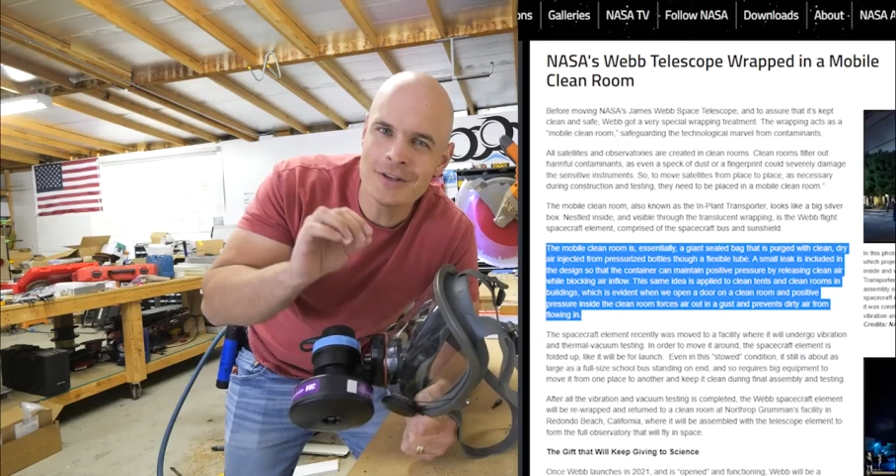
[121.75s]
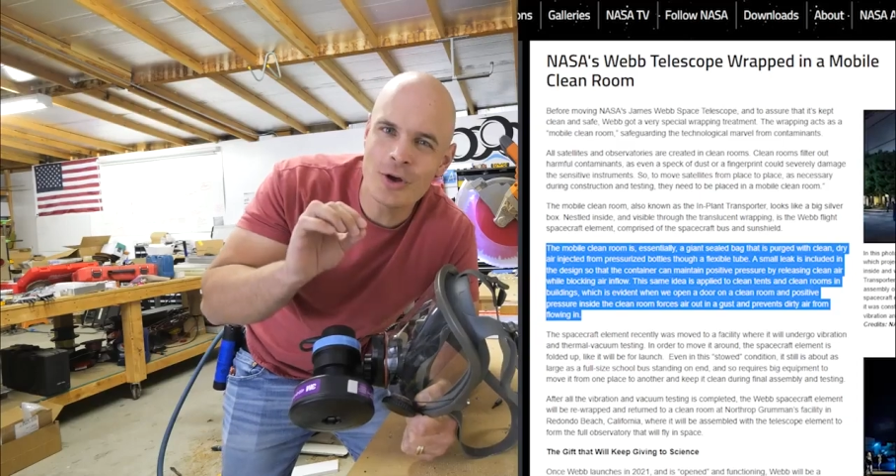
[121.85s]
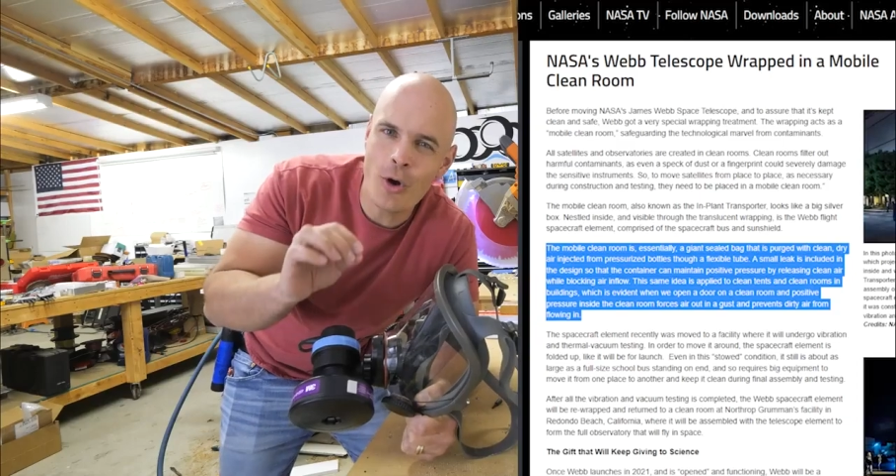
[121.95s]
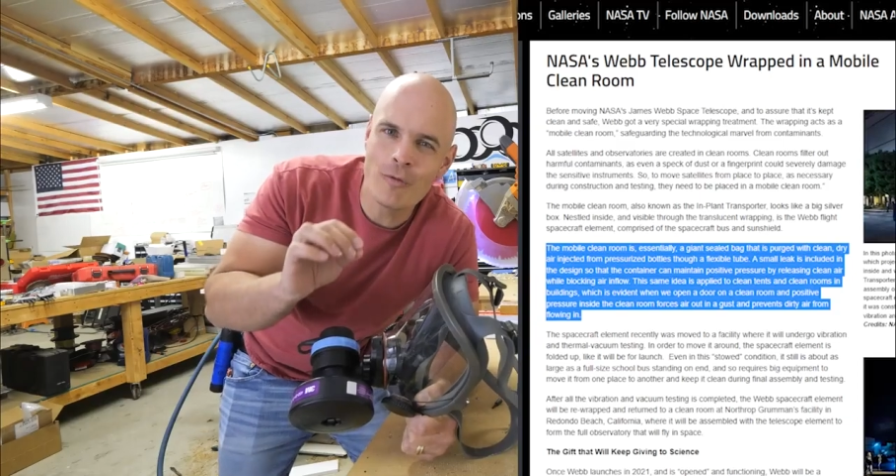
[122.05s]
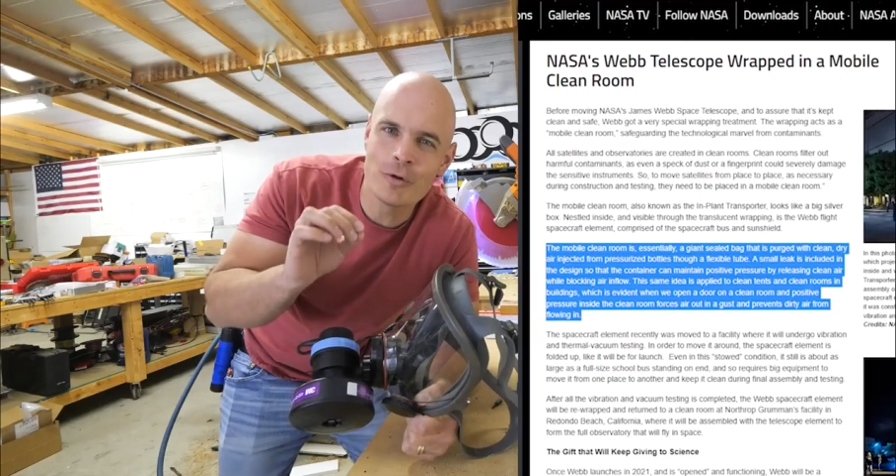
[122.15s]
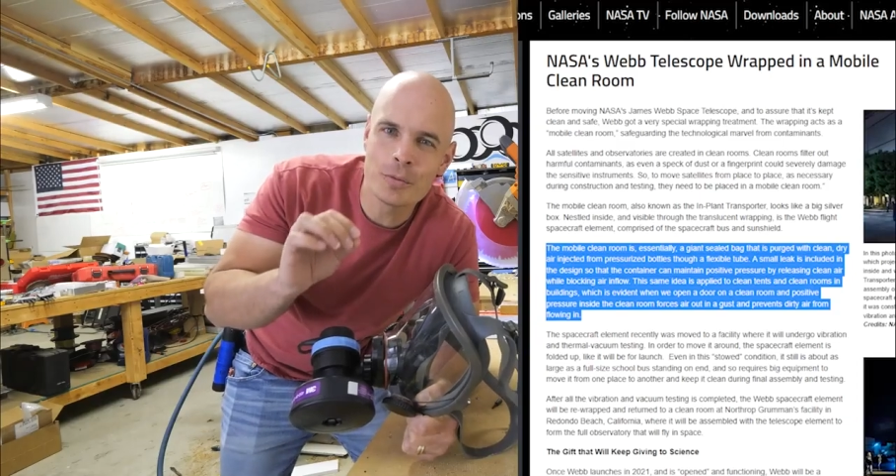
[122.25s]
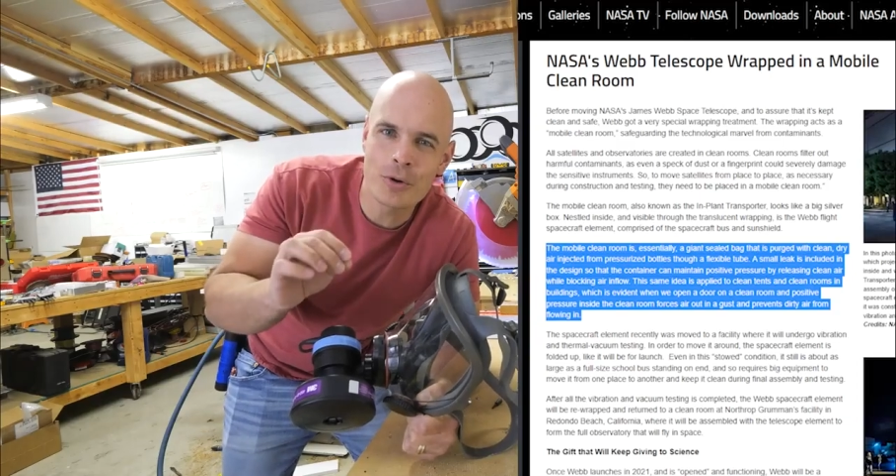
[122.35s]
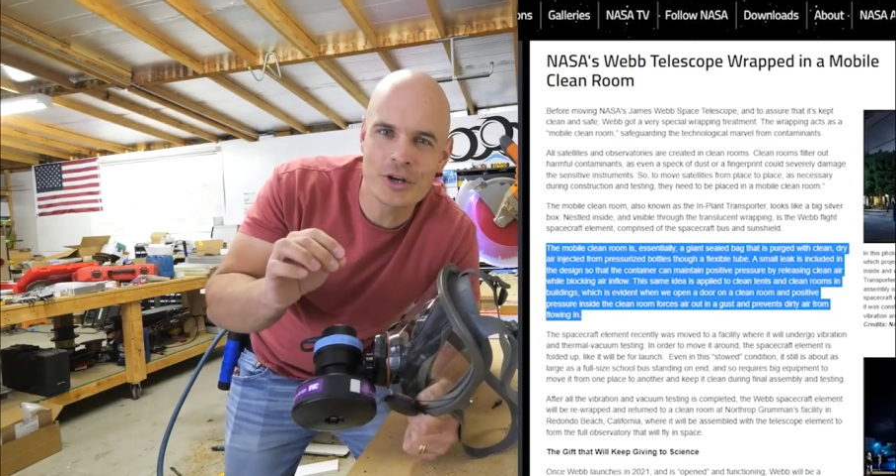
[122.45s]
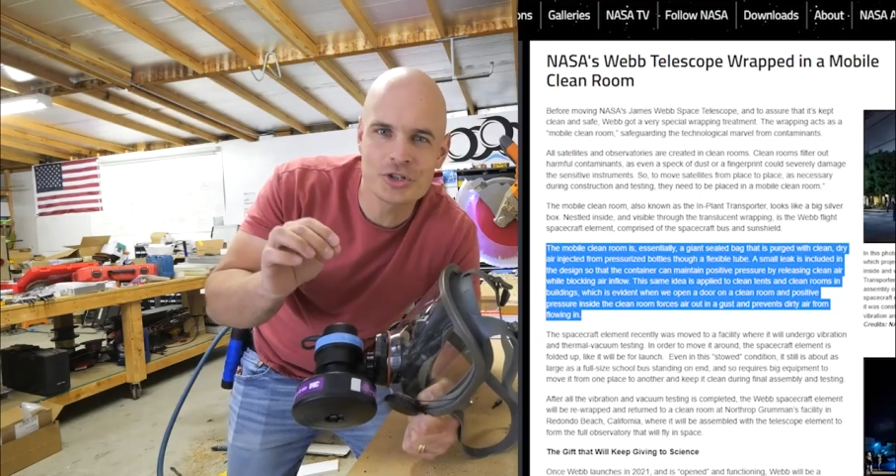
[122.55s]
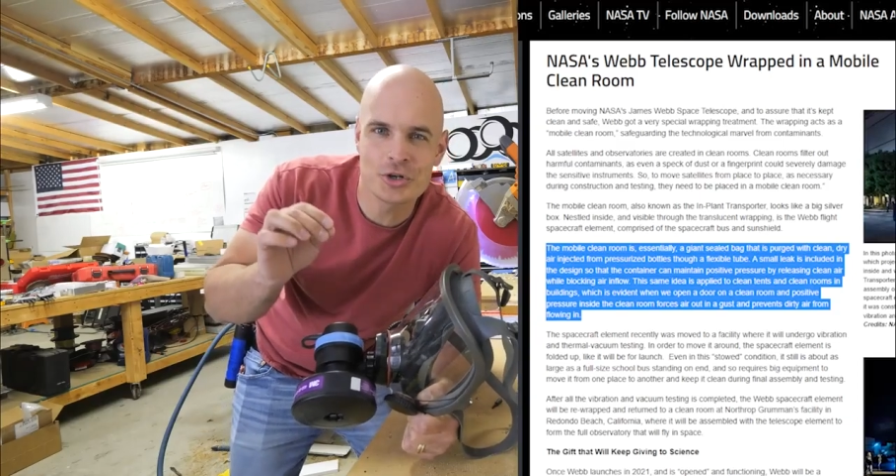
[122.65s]
as
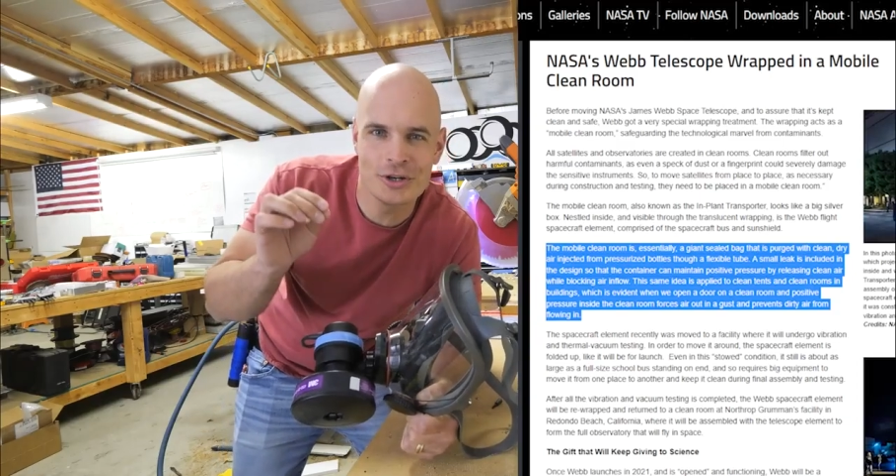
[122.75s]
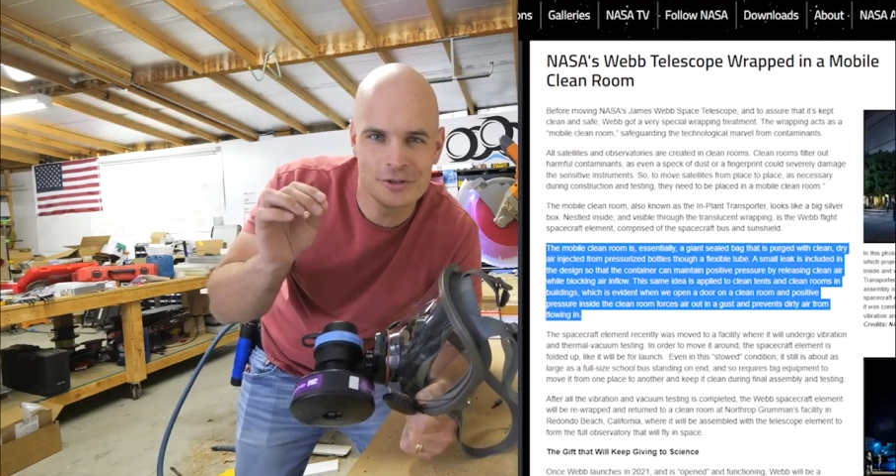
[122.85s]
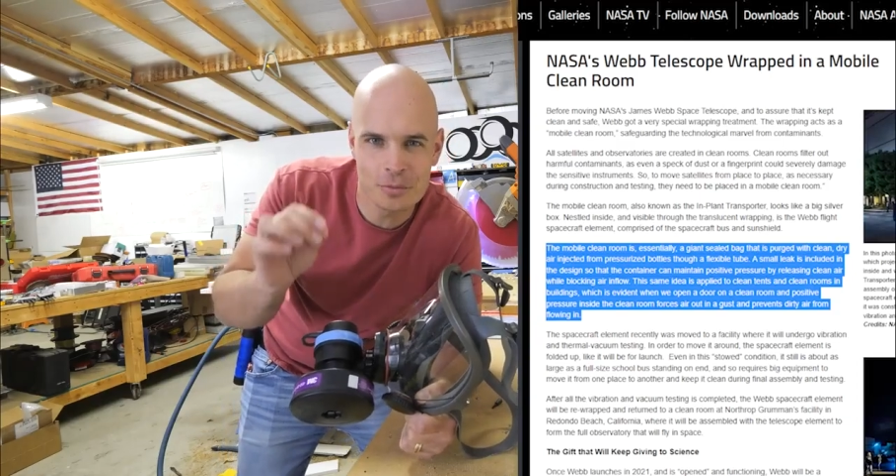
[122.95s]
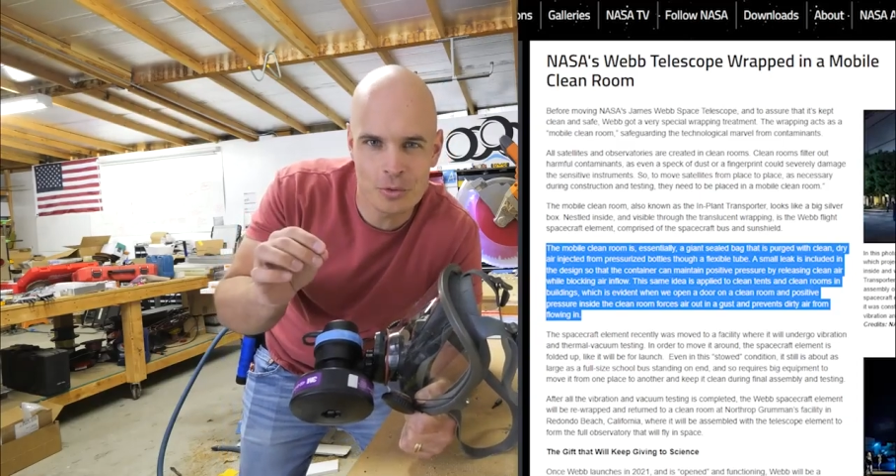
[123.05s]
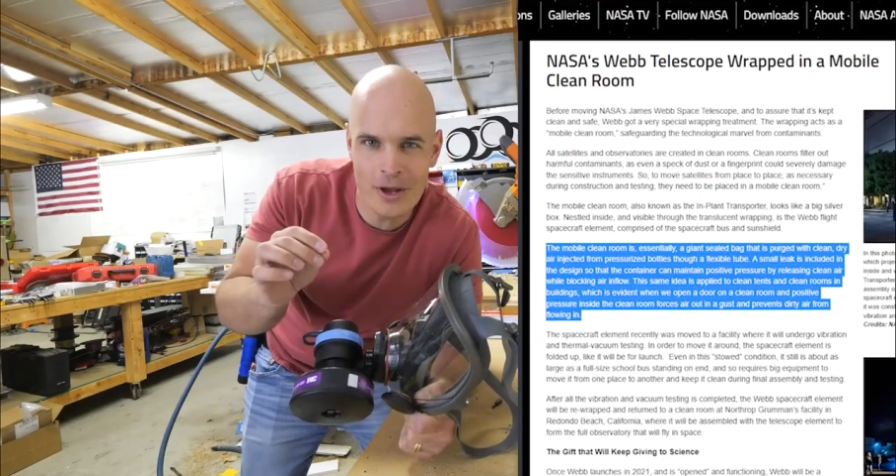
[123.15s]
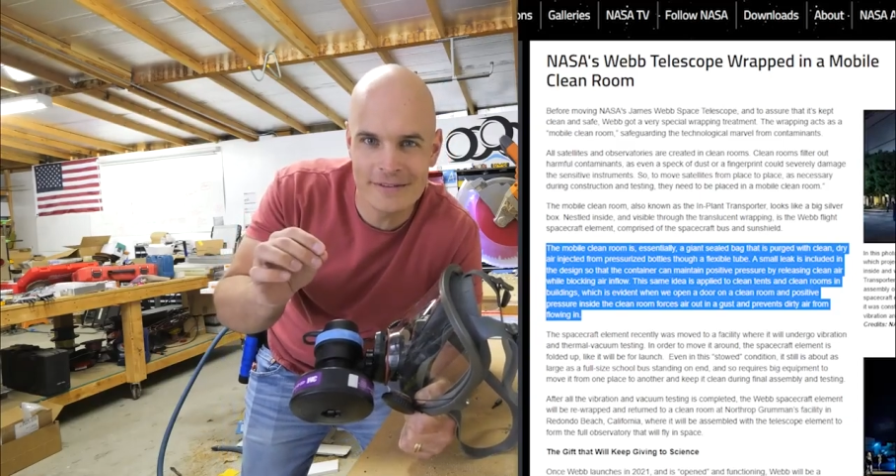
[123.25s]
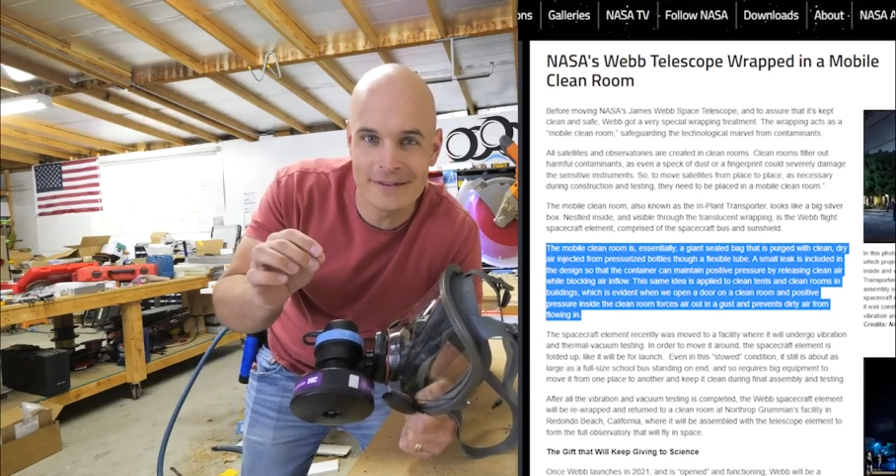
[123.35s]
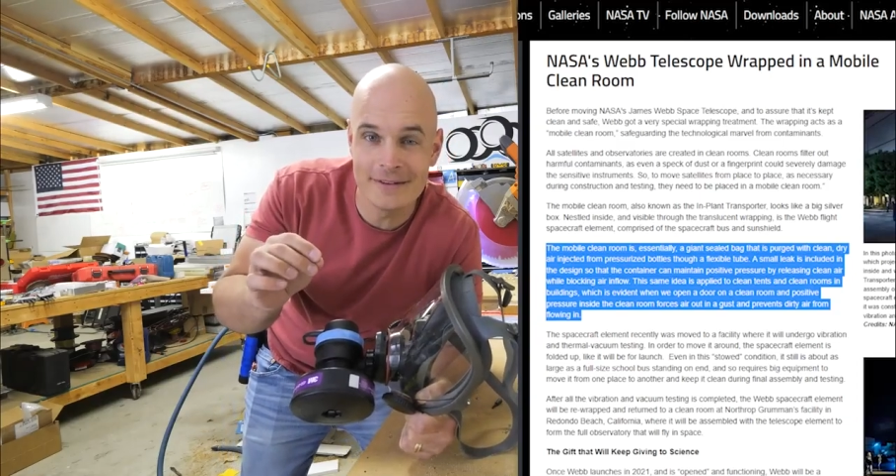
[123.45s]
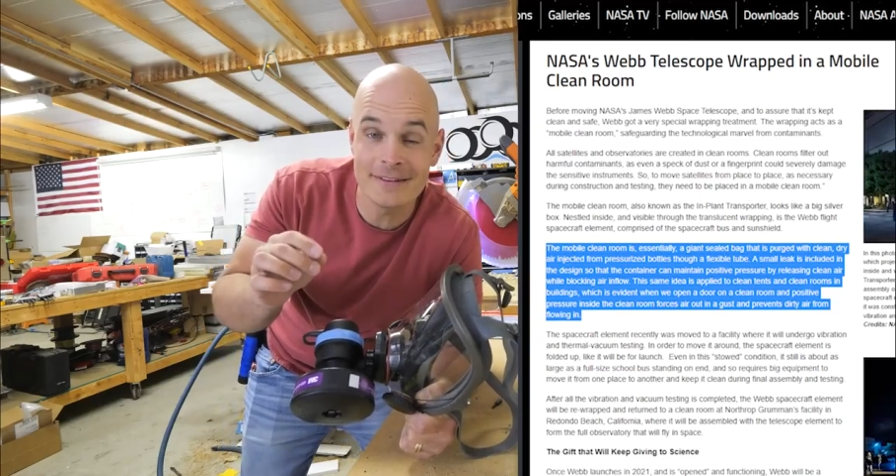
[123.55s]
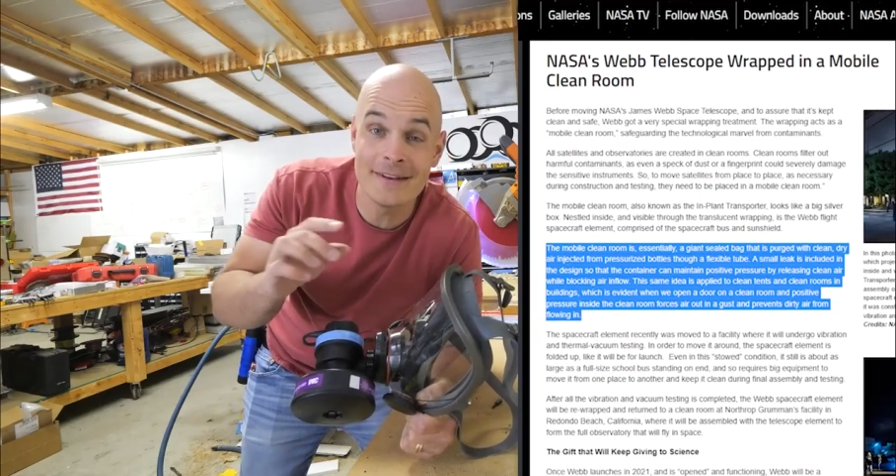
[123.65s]
overpressure is present,